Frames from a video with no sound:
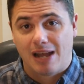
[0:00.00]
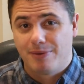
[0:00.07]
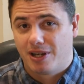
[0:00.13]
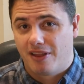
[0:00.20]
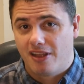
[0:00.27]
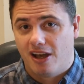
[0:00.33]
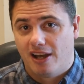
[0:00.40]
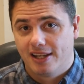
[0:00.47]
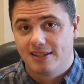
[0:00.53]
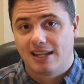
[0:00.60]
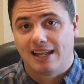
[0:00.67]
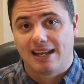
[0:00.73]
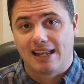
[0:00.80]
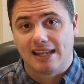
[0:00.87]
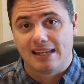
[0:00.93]
I've been on the hunt
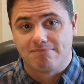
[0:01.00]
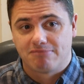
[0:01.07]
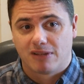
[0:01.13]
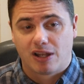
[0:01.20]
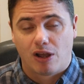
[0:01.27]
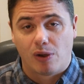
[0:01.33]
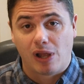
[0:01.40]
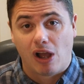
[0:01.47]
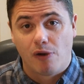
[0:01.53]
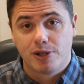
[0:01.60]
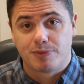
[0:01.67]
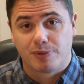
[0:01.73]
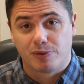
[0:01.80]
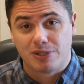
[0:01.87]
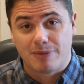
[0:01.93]
and I I'll
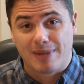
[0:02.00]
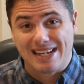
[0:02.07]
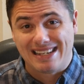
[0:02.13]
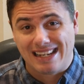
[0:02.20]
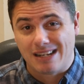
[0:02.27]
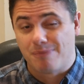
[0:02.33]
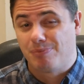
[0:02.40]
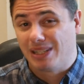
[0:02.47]
always present my data.